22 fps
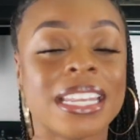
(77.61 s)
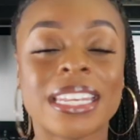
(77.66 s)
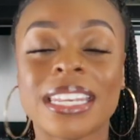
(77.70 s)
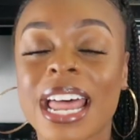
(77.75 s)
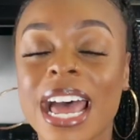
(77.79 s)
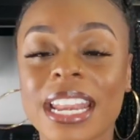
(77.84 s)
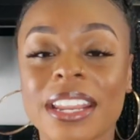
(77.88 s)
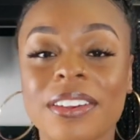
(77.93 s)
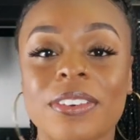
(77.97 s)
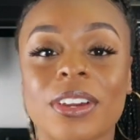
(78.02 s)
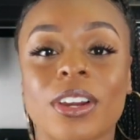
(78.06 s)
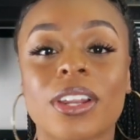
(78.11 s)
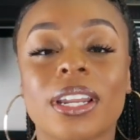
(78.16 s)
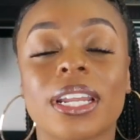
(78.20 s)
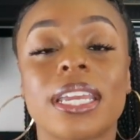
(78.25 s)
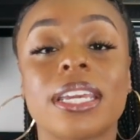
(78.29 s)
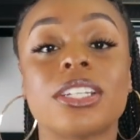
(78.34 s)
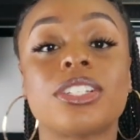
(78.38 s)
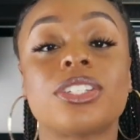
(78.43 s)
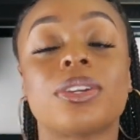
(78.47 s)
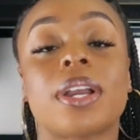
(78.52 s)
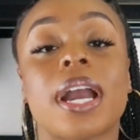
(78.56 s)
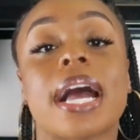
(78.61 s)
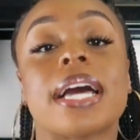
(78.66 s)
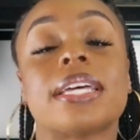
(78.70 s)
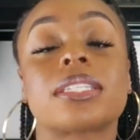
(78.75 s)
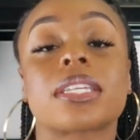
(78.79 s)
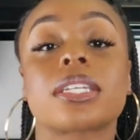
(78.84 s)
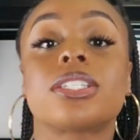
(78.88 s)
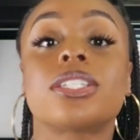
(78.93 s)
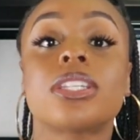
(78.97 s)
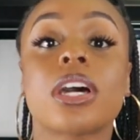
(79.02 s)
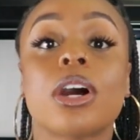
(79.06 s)
Not even gonna kid you
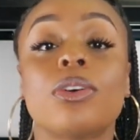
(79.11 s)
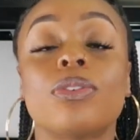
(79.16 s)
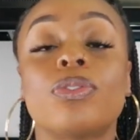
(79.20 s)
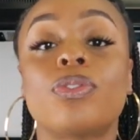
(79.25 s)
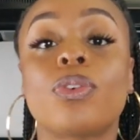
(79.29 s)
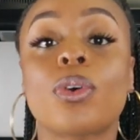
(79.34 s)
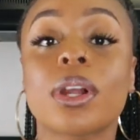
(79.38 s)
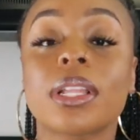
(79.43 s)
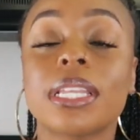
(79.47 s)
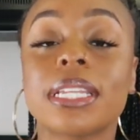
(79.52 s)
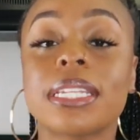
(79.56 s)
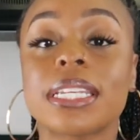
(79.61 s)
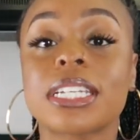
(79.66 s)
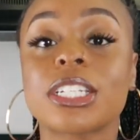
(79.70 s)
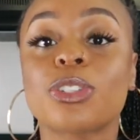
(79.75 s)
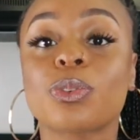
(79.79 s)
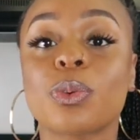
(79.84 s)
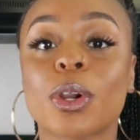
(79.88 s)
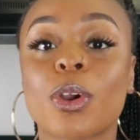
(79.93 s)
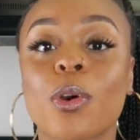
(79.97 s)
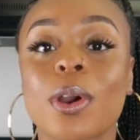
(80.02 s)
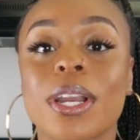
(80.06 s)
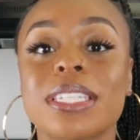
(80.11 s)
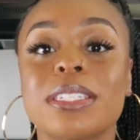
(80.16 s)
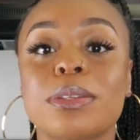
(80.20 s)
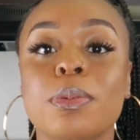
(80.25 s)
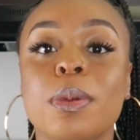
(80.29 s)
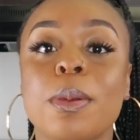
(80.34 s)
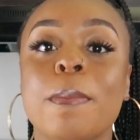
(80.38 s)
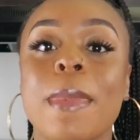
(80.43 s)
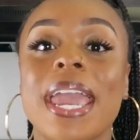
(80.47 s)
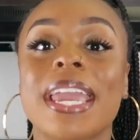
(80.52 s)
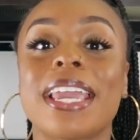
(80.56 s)
guys. So for the dish, we're going
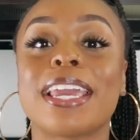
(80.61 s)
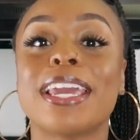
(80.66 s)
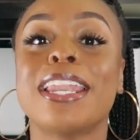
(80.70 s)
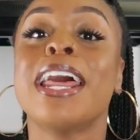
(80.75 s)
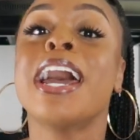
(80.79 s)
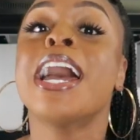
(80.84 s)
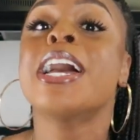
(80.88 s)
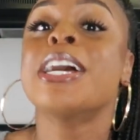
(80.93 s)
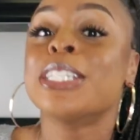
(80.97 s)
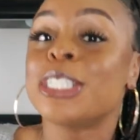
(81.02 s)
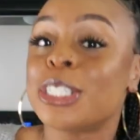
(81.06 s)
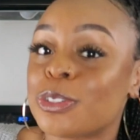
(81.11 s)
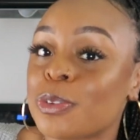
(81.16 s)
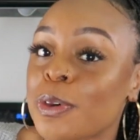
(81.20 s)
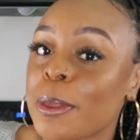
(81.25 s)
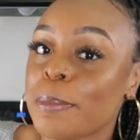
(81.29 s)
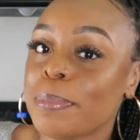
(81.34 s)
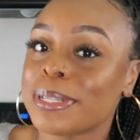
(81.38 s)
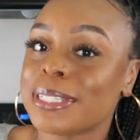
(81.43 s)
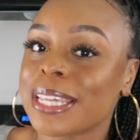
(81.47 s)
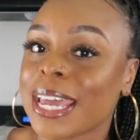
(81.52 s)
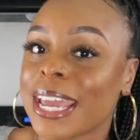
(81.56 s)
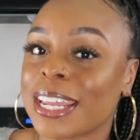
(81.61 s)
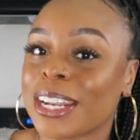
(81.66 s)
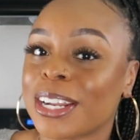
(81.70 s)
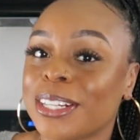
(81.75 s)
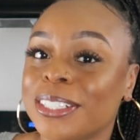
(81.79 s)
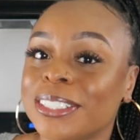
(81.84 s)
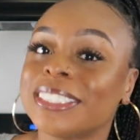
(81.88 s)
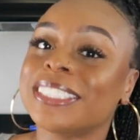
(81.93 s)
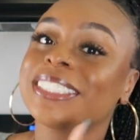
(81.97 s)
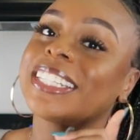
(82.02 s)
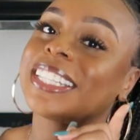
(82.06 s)
to be making sweet
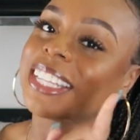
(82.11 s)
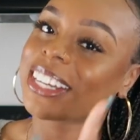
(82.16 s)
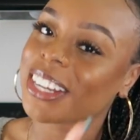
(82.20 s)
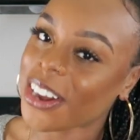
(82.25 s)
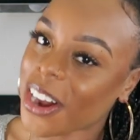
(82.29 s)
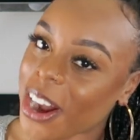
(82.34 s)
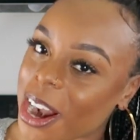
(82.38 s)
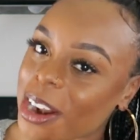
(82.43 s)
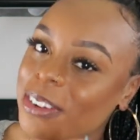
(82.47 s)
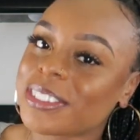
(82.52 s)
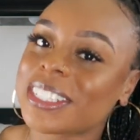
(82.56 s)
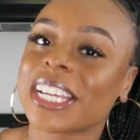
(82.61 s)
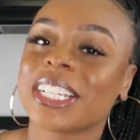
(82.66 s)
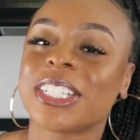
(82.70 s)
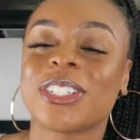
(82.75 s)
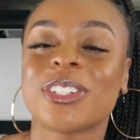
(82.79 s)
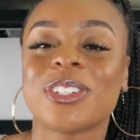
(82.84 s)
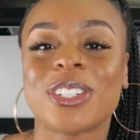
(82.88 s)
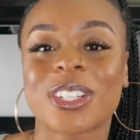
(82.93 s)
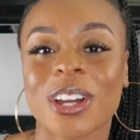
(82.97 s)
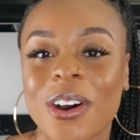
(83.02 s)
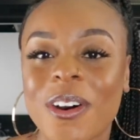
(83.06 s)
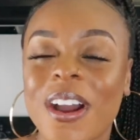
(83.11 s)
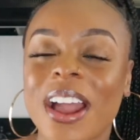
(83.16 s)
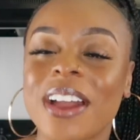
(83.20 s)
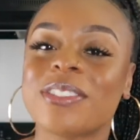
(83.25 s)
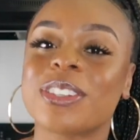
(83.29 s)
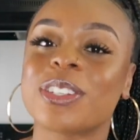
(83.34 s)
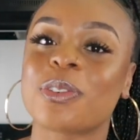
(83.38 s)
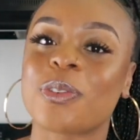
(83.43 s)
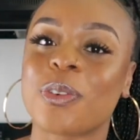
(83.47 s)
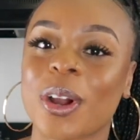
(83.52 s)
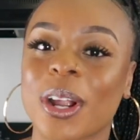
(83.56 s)
potatoes, the carbs that you don't
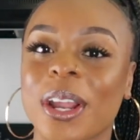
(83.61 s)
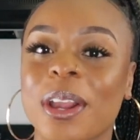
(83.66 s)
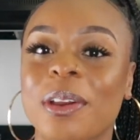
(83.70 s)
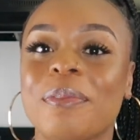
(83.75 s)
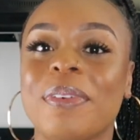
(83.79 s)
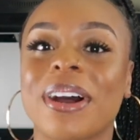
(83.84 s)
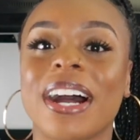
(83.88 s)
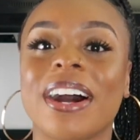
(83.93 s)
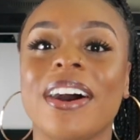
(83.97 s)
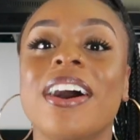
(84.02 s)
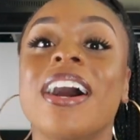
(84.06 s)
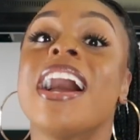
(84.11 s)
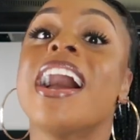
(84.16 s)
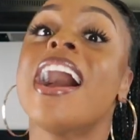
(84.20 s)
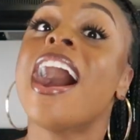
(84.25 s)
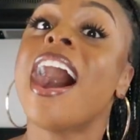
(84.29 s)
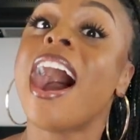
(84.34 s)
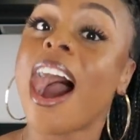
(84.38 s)
have to worry about.